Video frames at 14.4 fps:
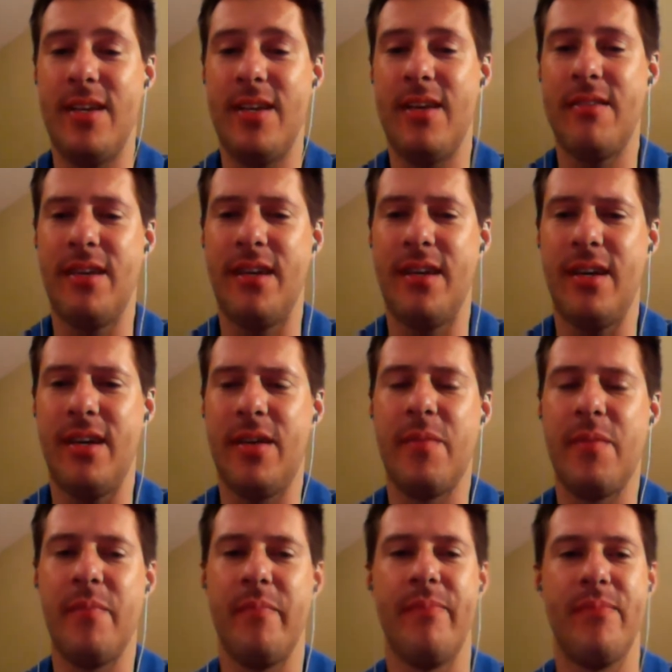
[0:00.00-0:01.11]
I think,
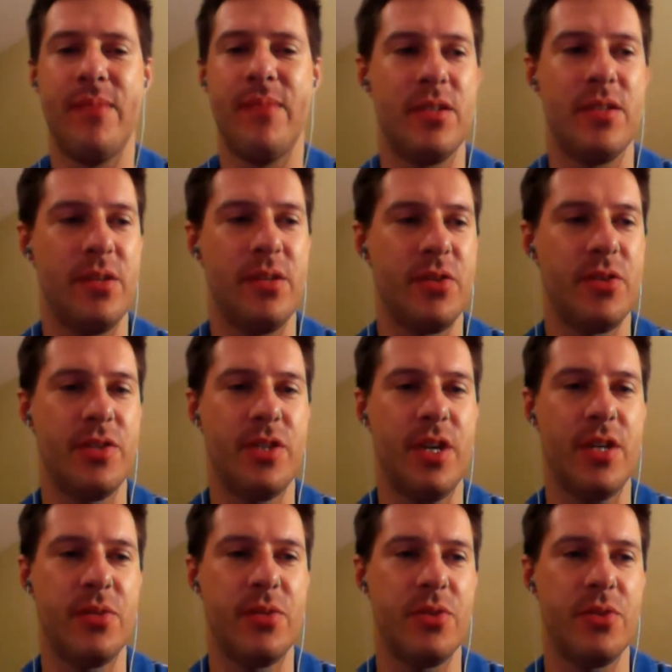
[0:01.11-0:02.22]
because that was Chris
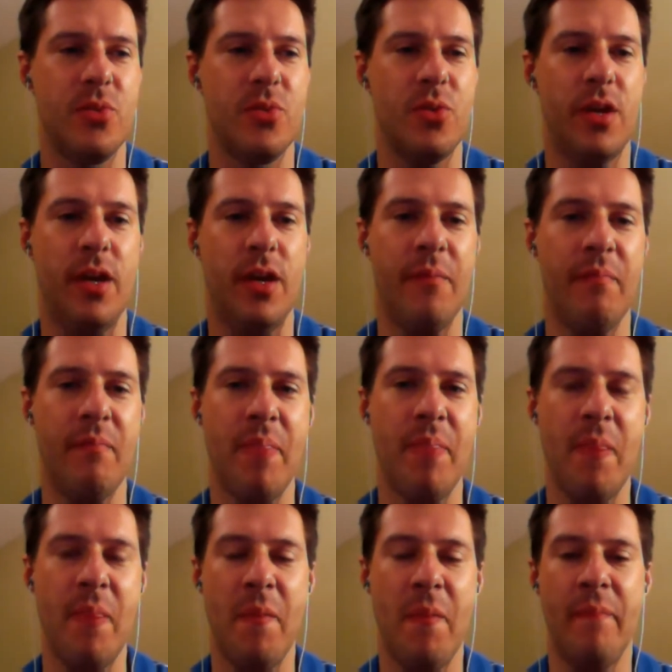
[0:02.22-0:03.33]
Johnson was a rookie.
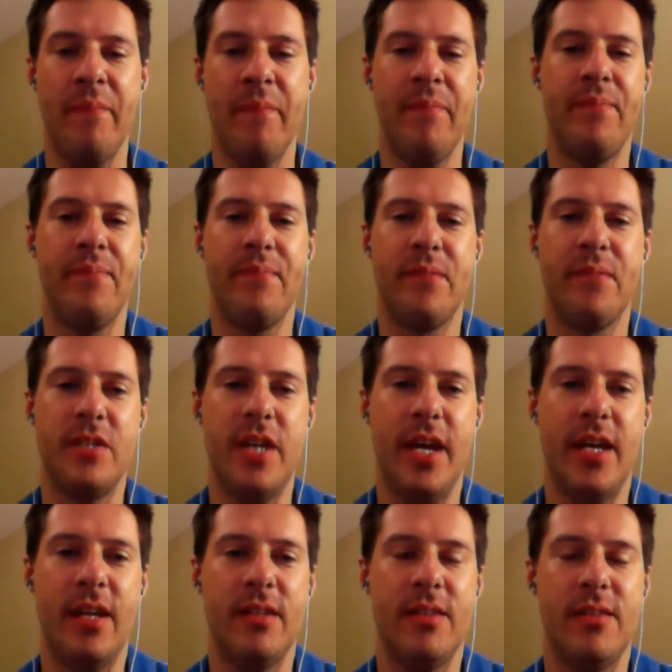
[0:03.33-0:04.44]
Because
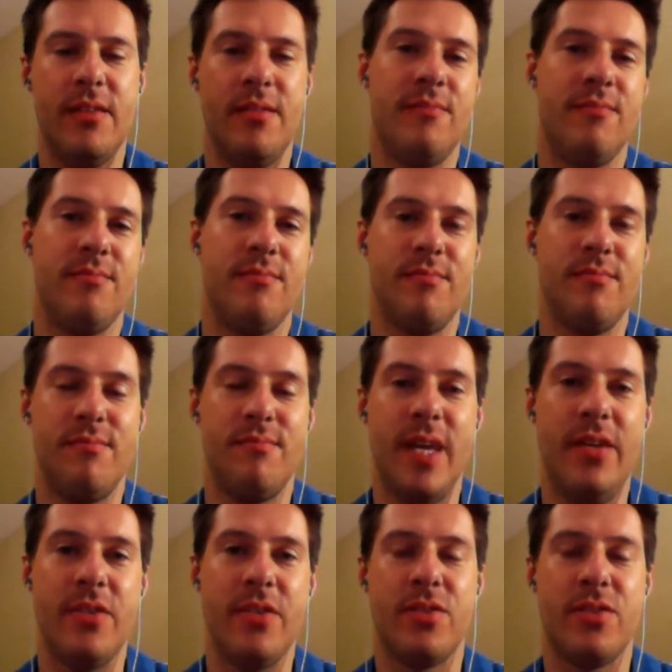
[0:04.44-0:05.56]
they
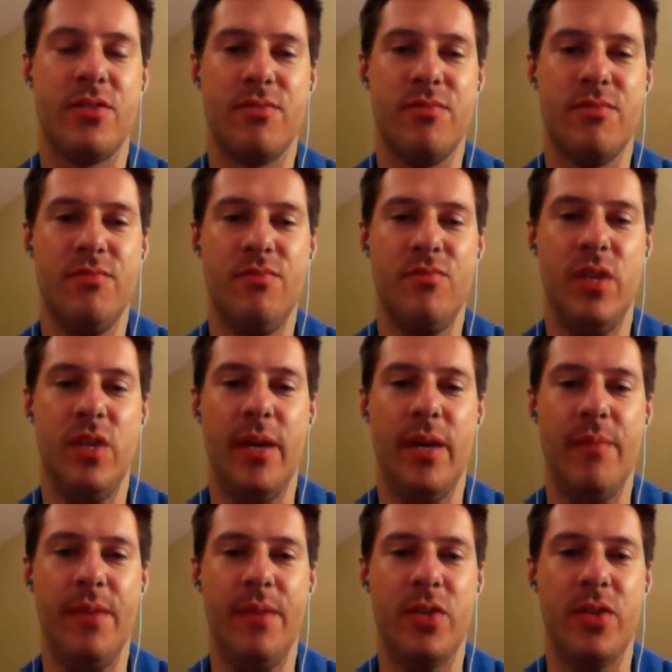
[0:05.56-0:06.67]
just
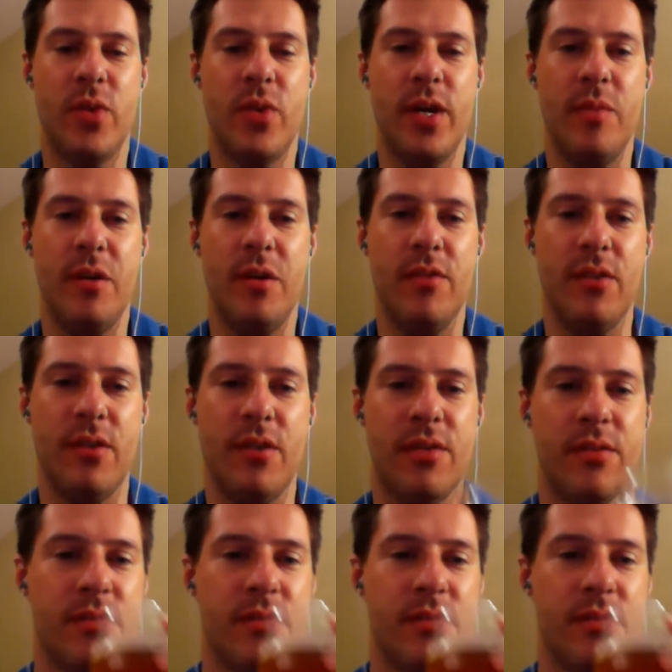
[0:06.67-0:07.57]
ran him over.